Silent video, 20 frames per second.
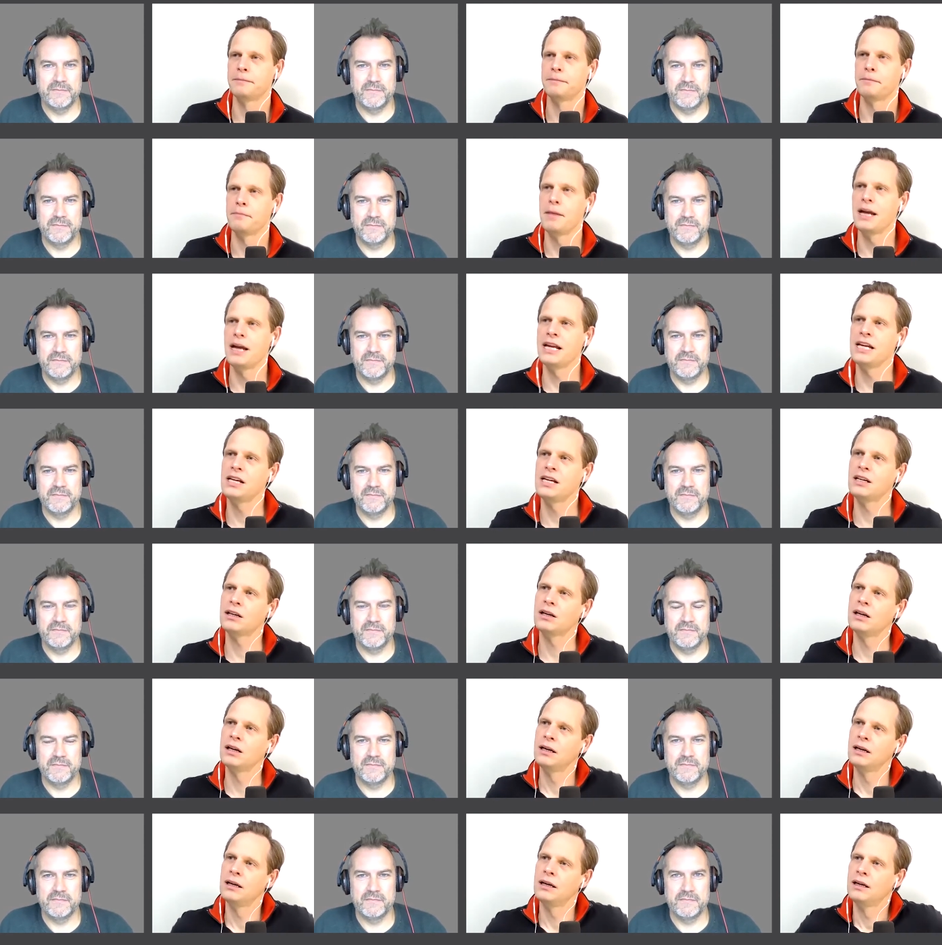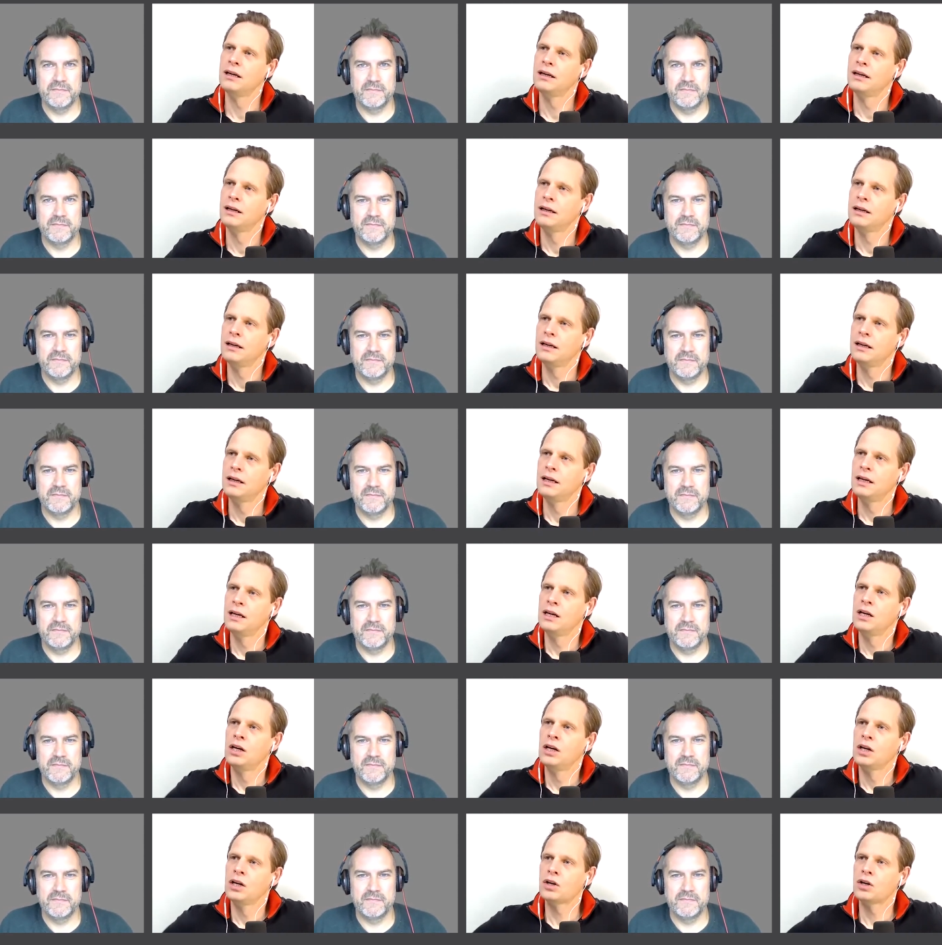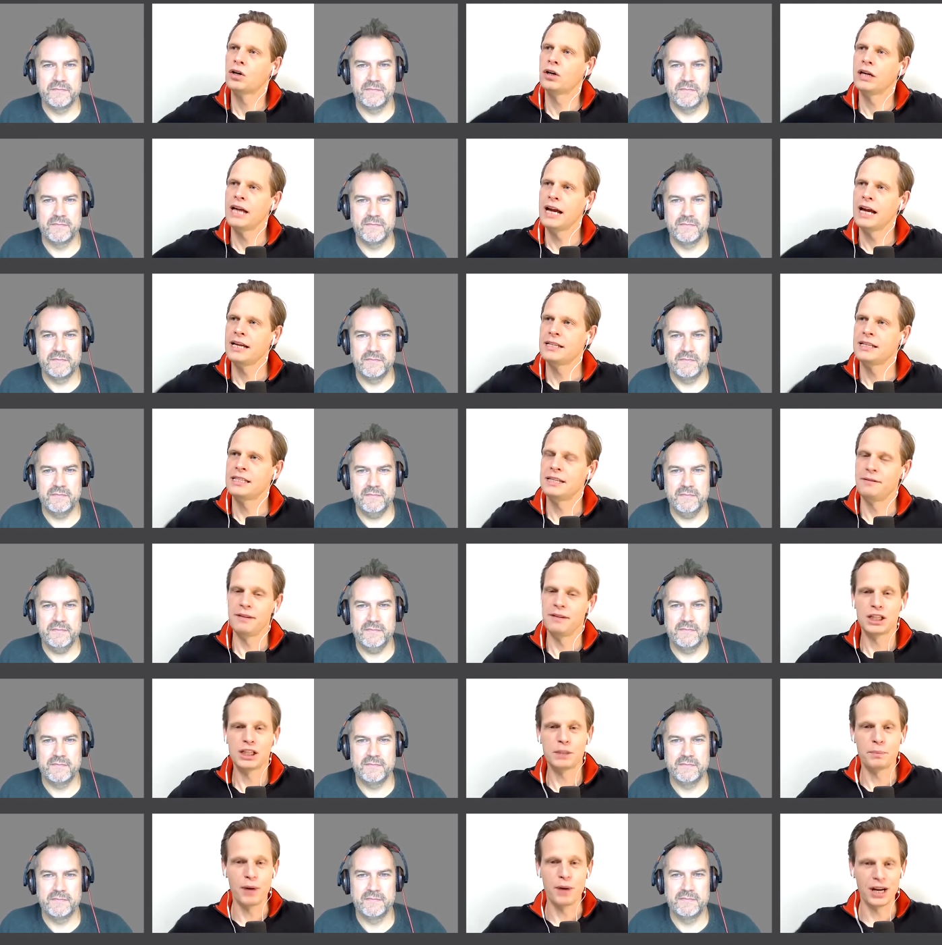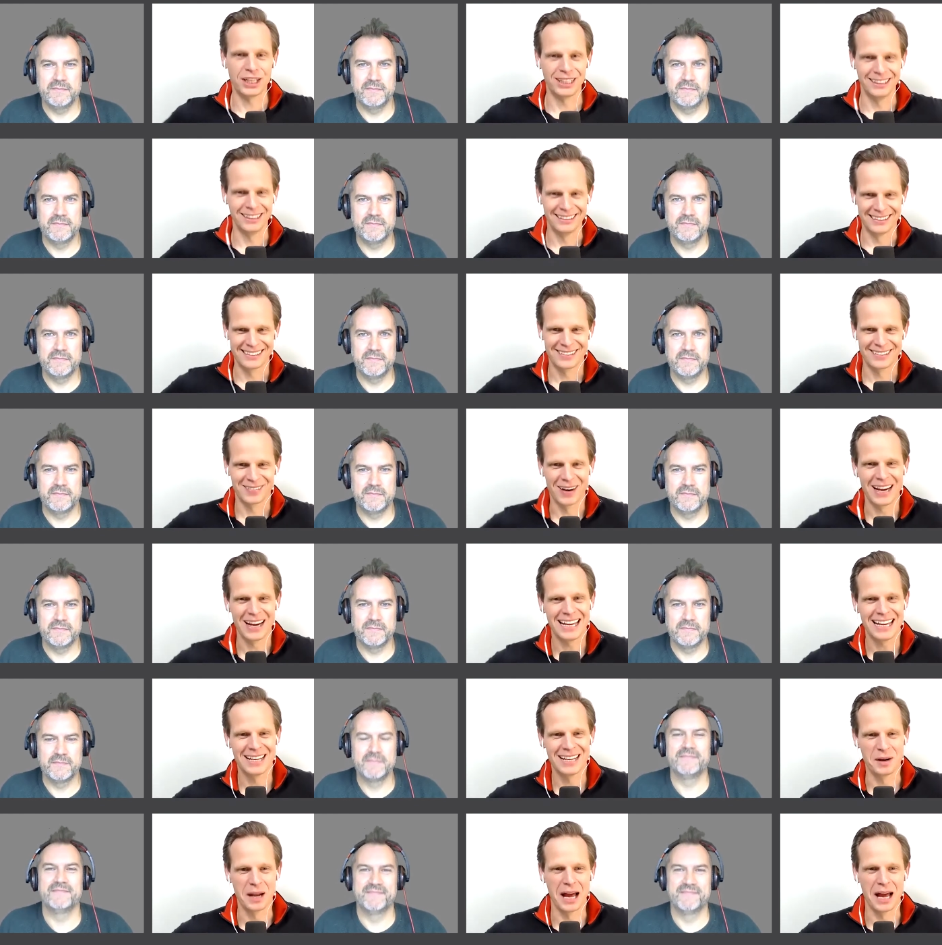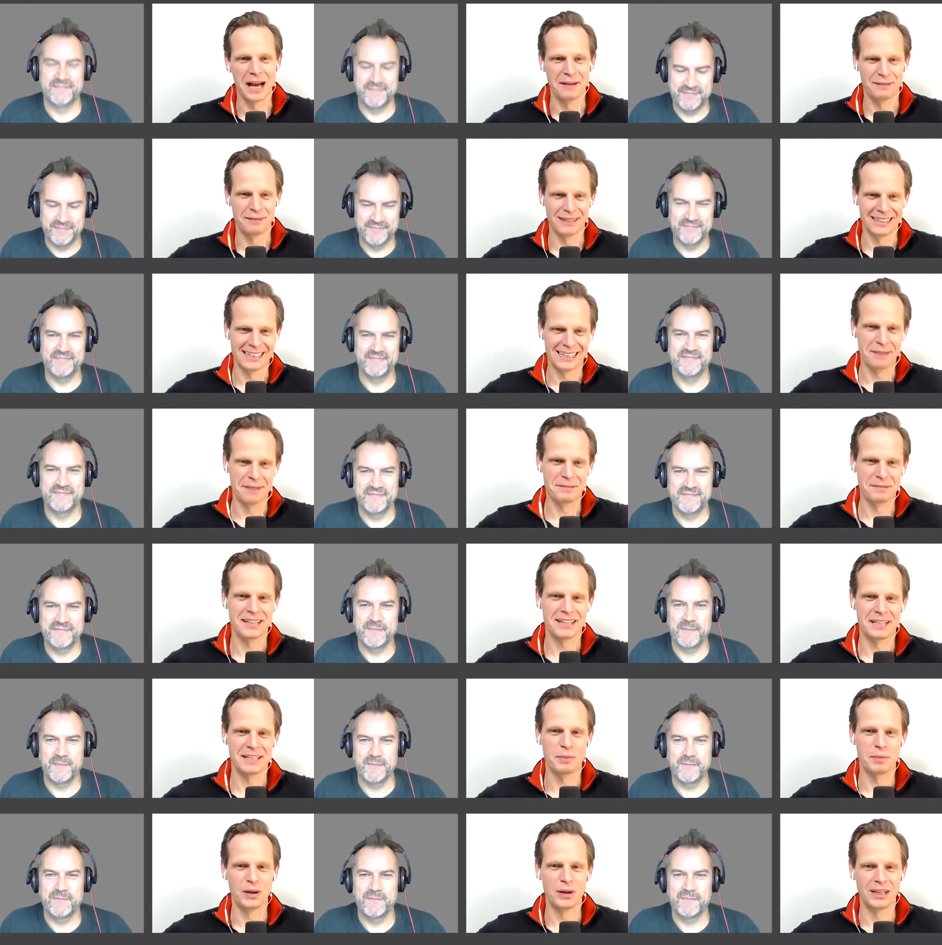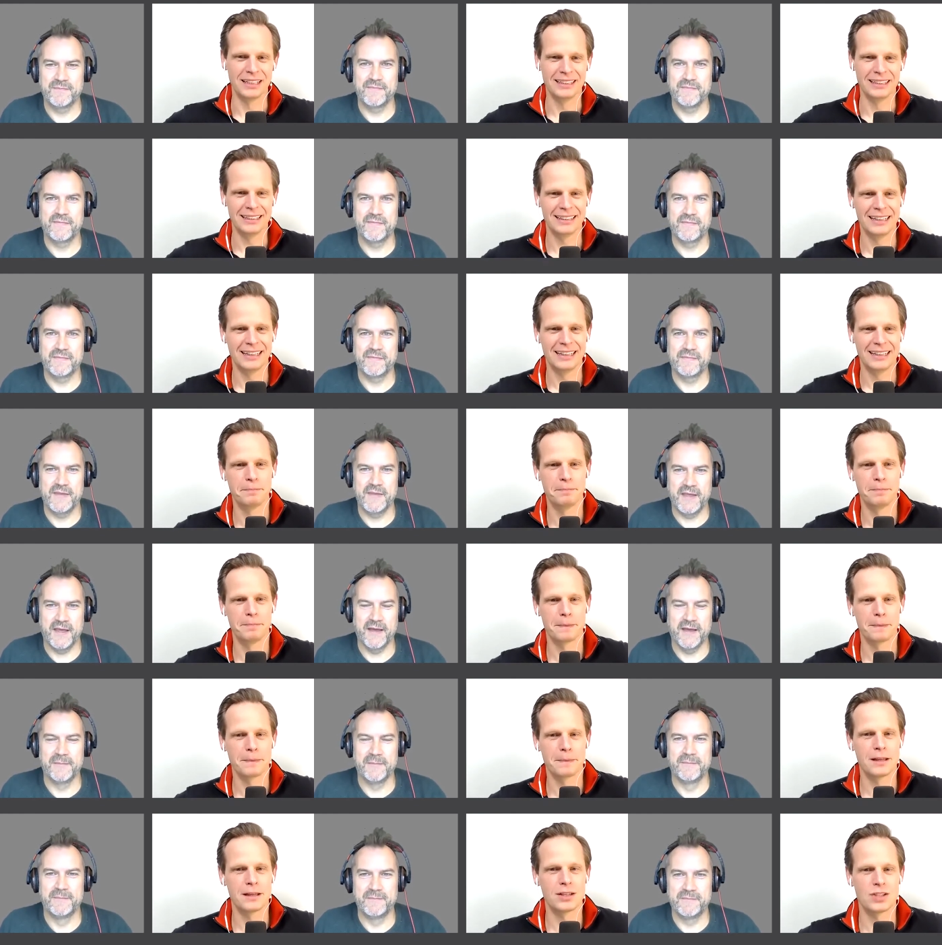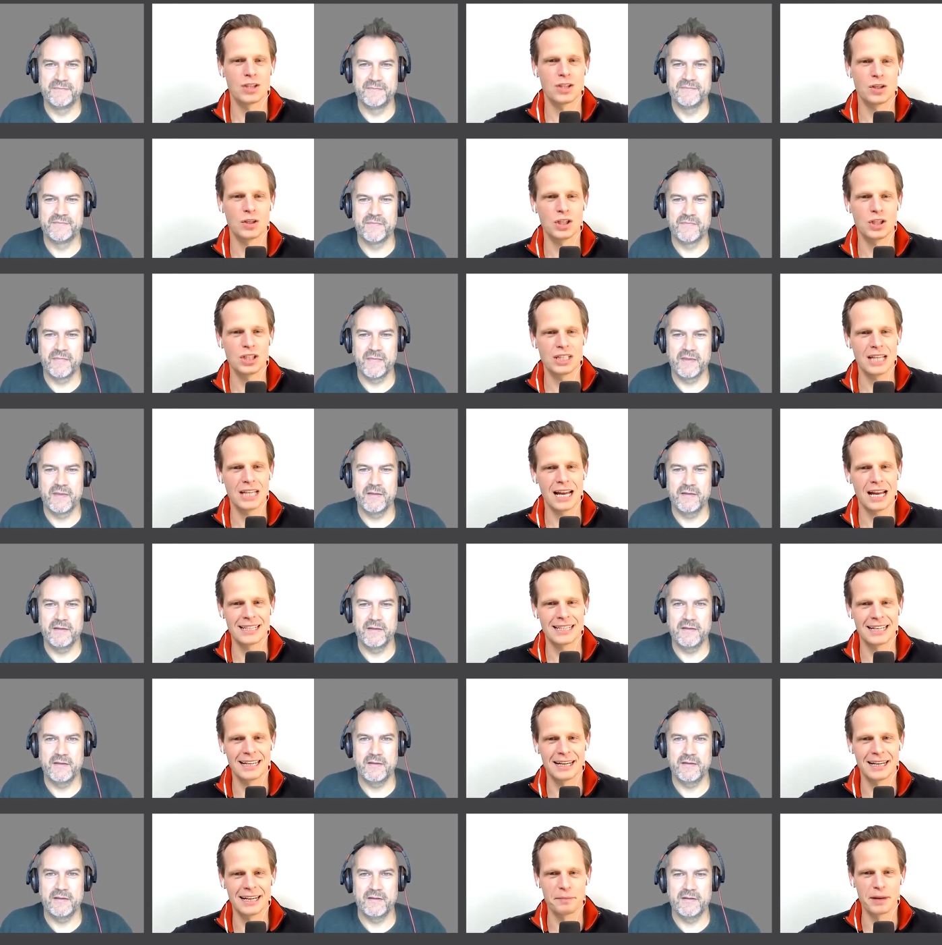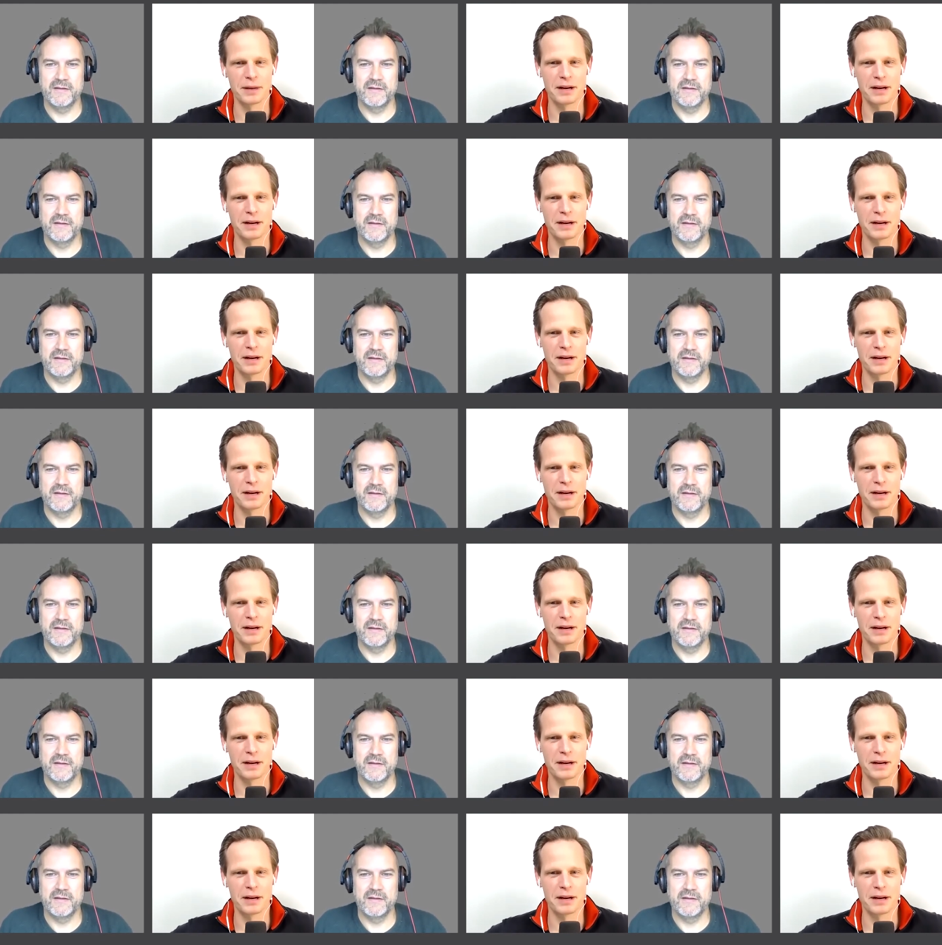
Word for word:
Speaker 1: many creative expressions, right, in your life leading up to this point. Um, yeah. So just tell us a little bit